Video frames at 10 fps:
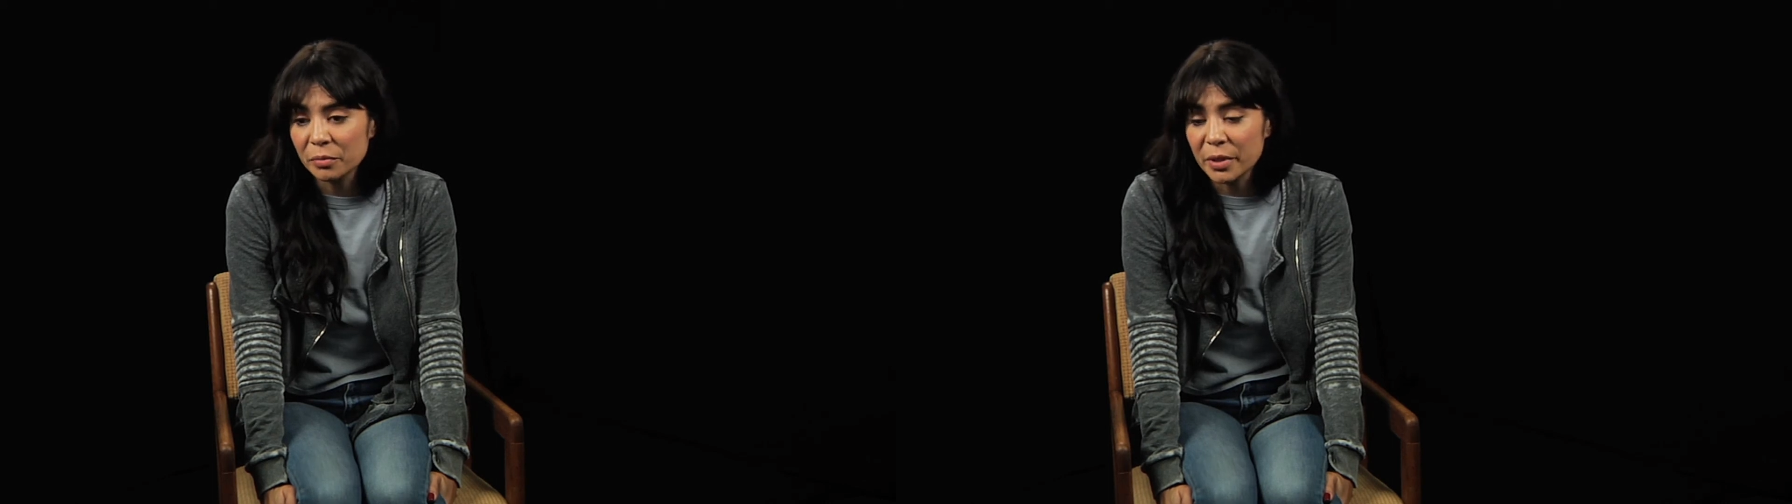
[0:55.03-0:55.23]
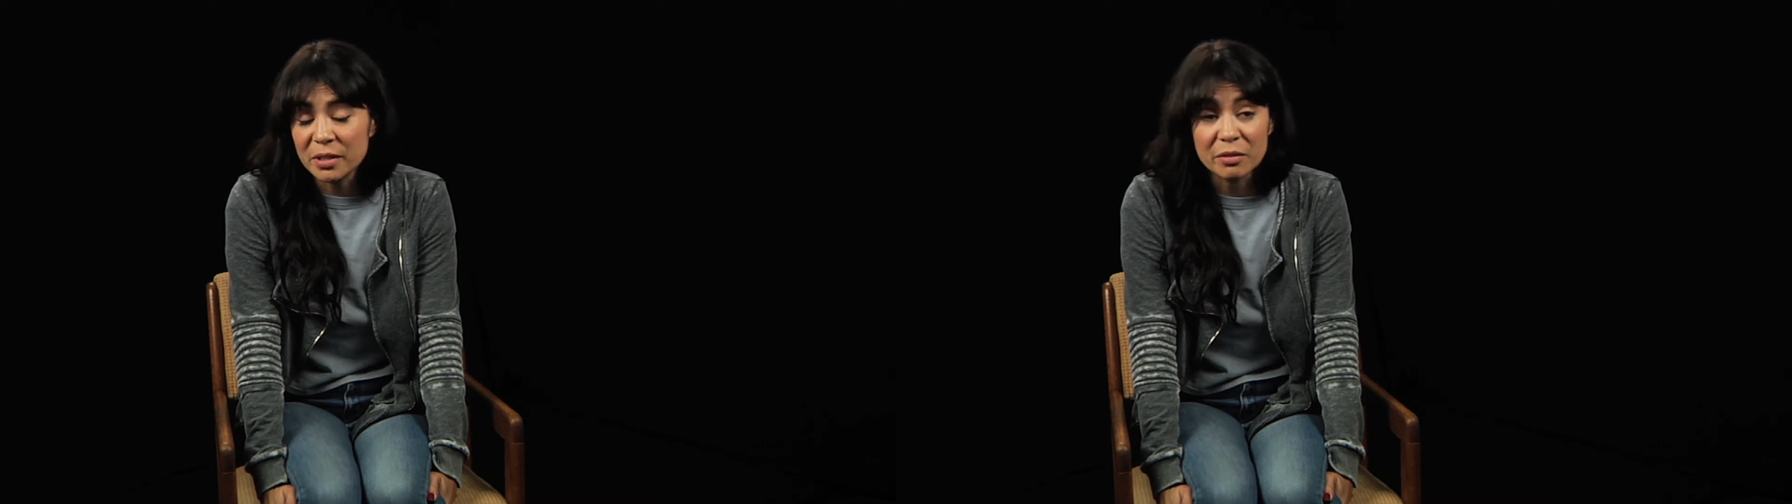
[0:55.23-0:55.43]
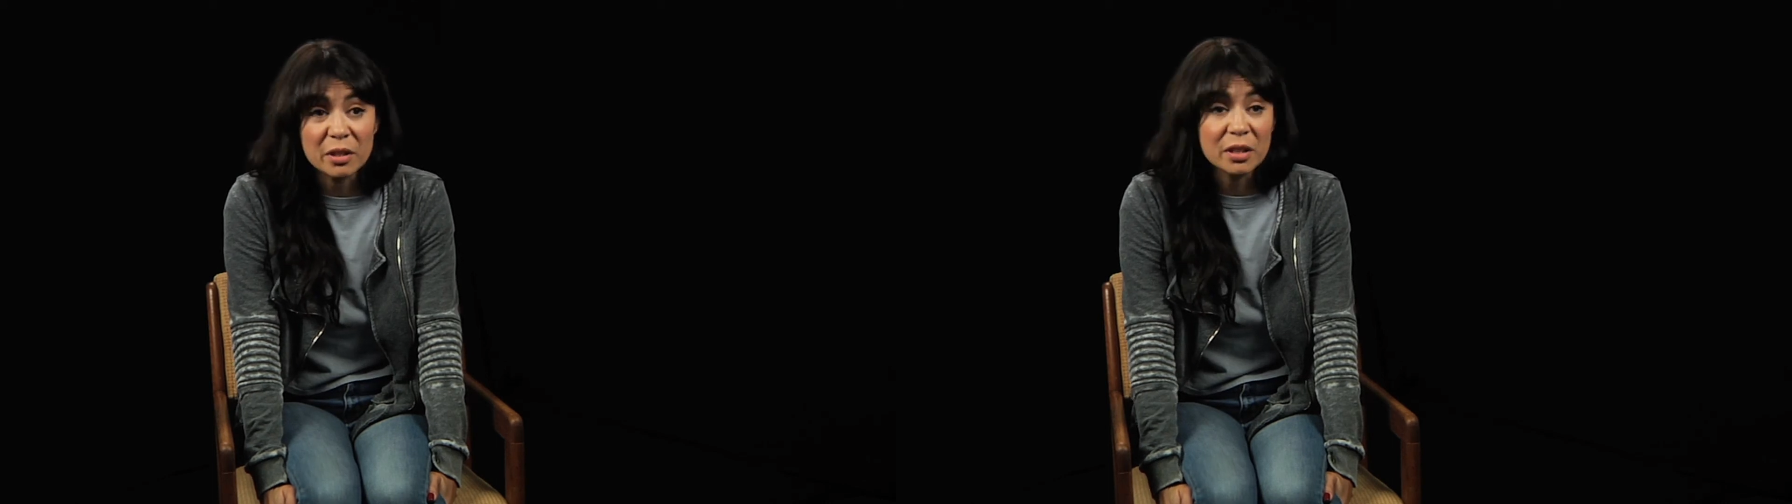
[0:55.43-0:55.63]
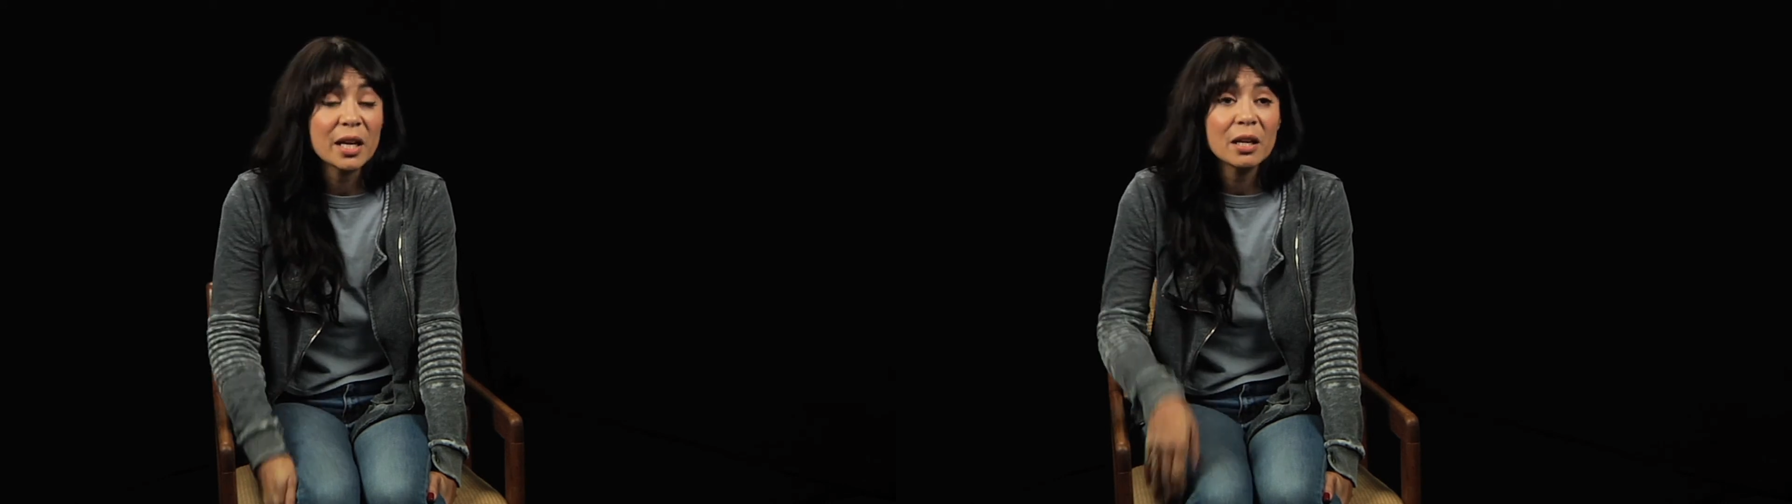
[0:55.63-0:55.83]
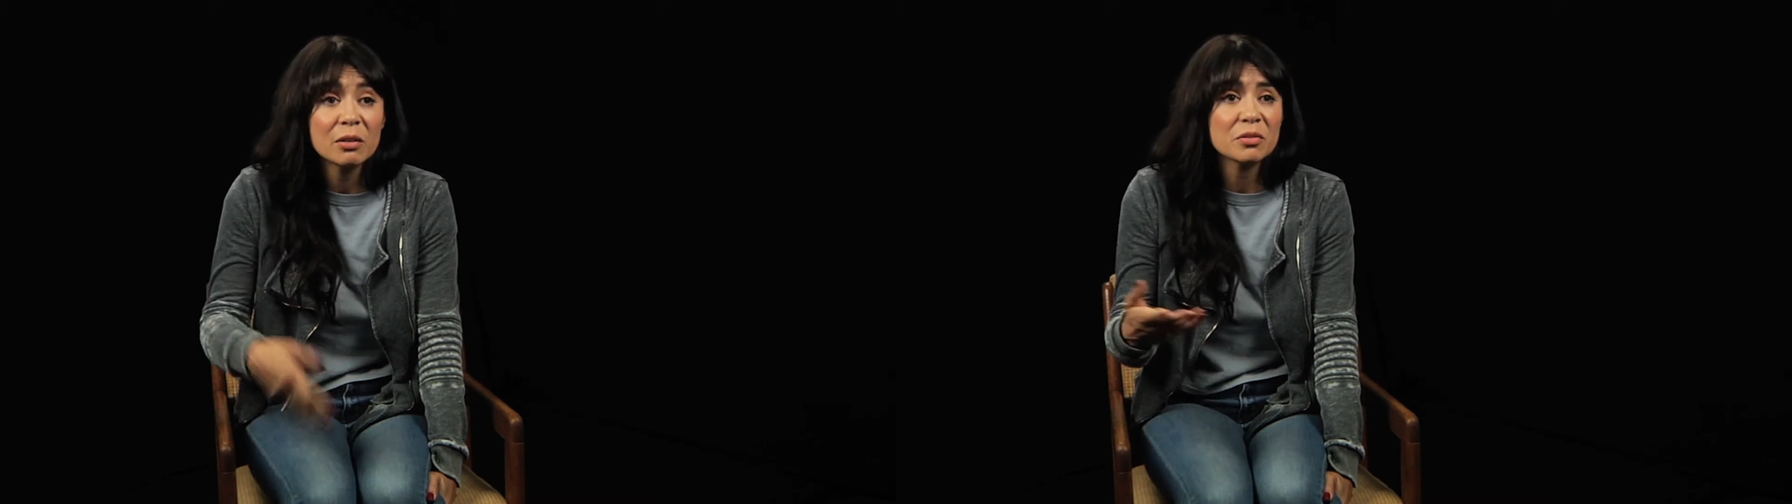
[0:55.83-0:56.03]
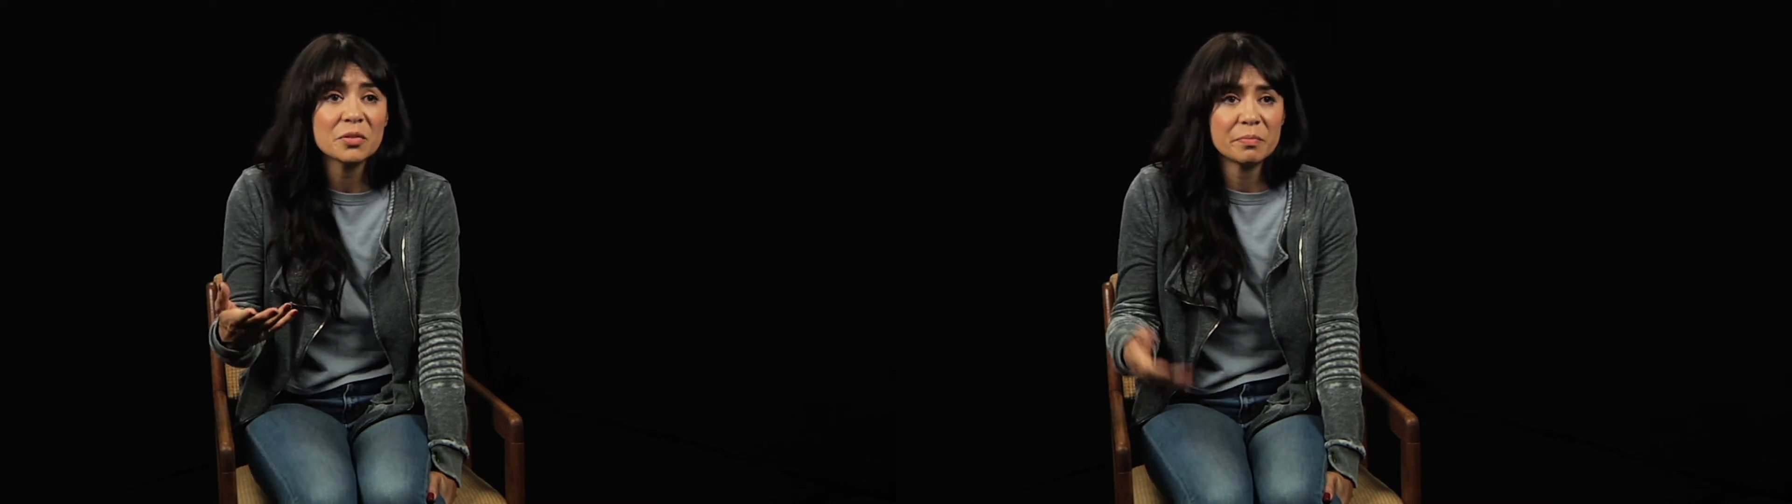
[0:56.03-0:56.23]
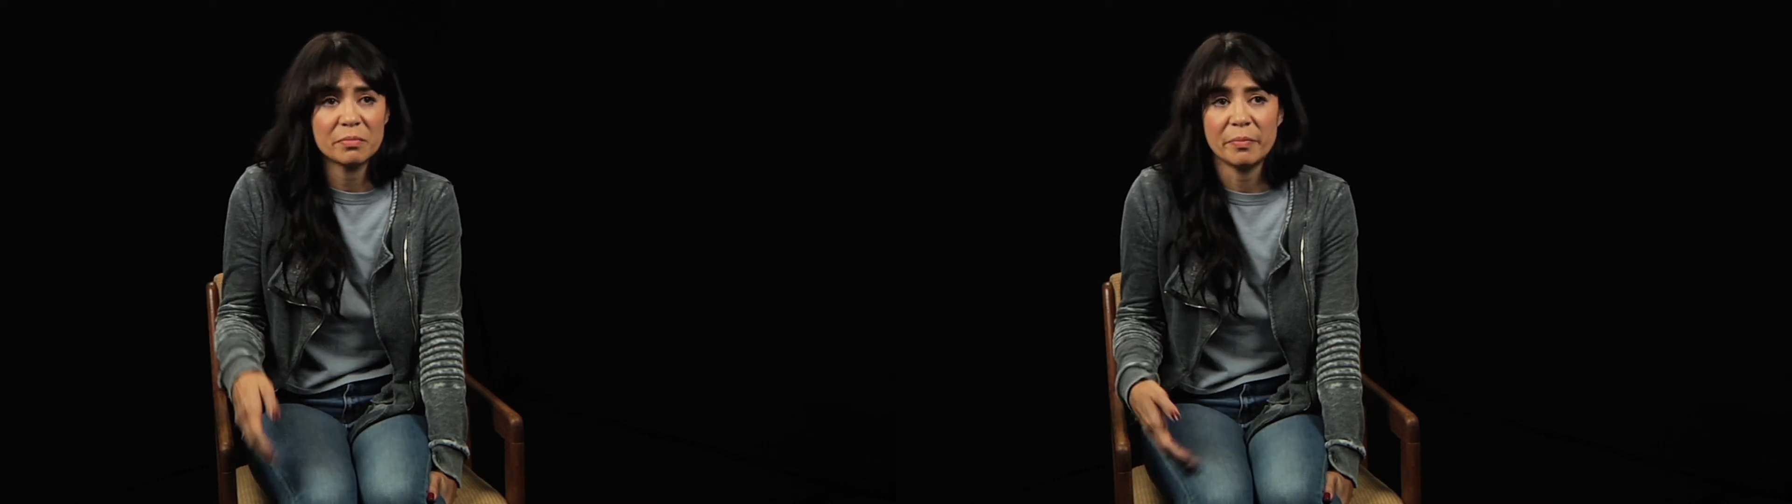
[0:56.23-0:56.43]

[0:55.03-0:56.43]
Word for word: pace around the house,